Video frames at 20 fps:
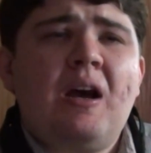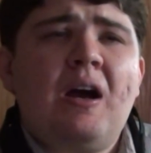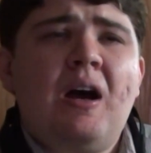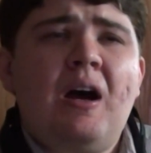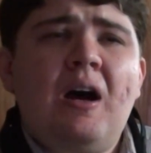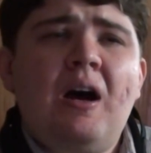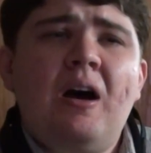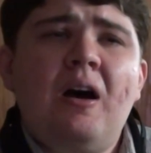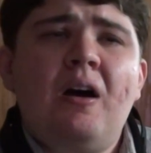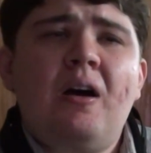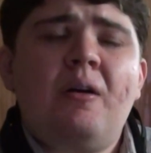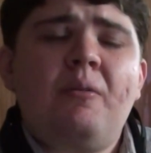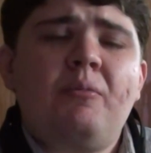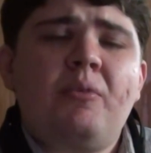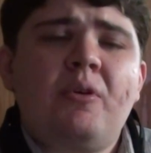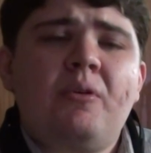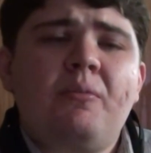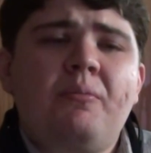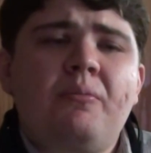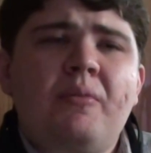
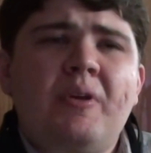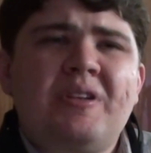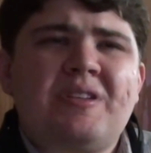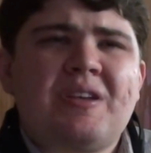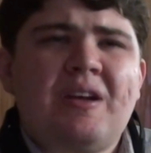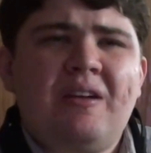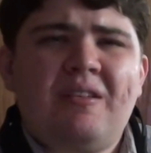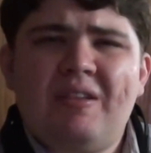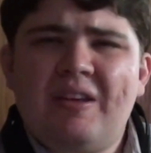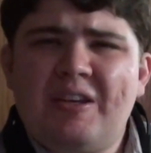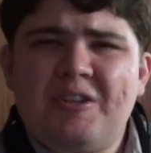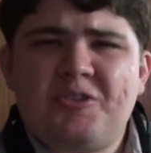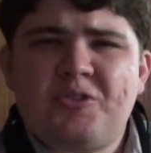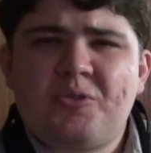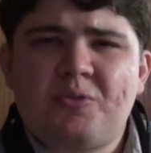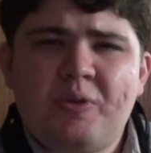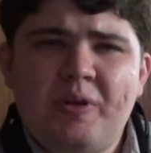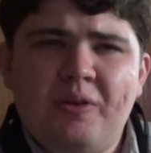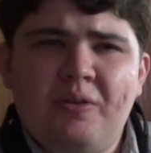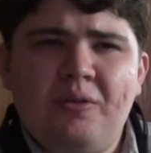It's kind of like a
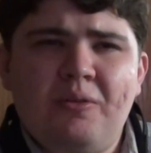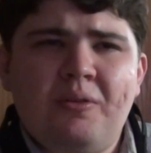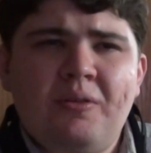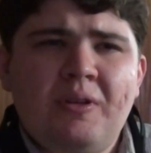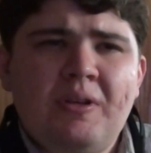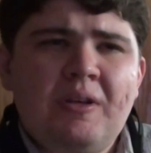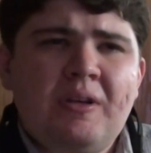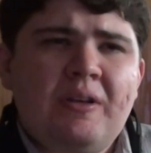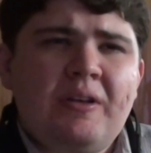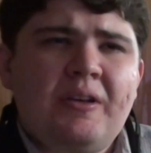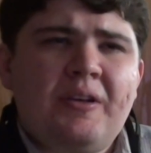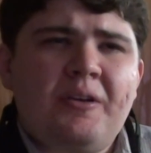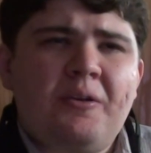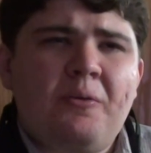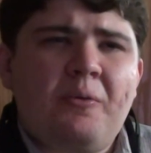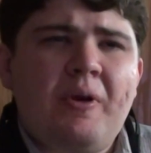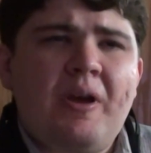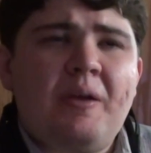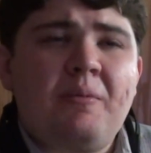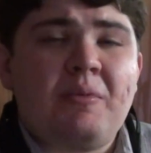trill in a
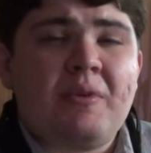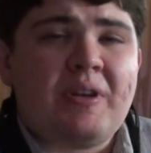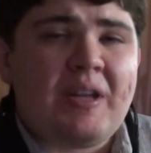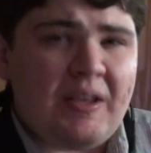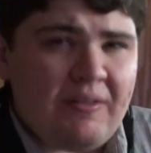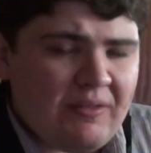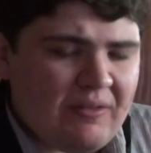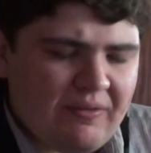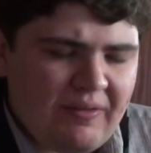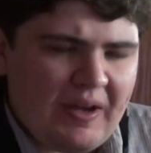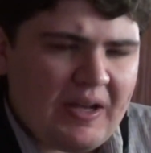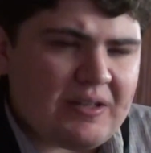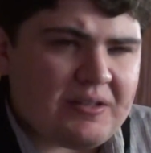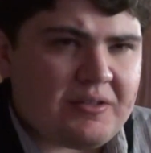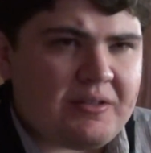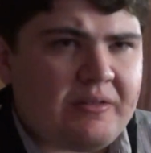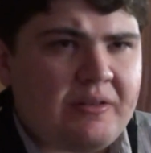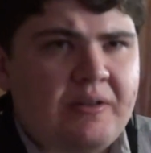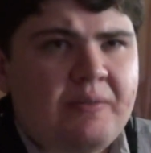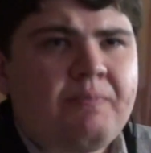way, but even
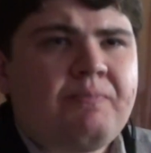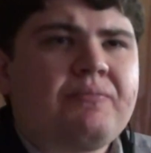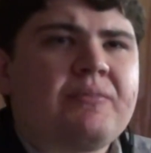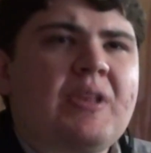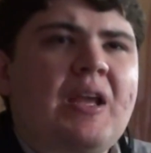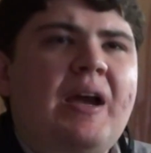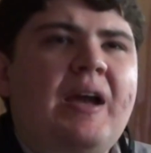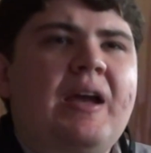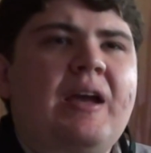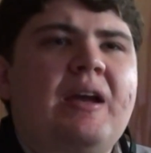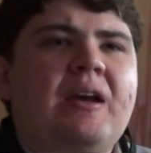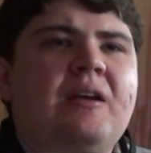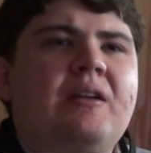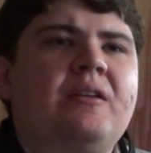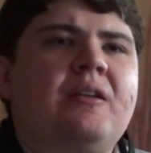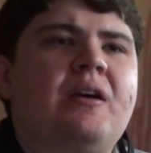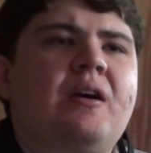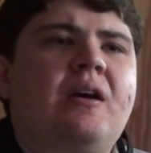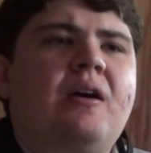faster. And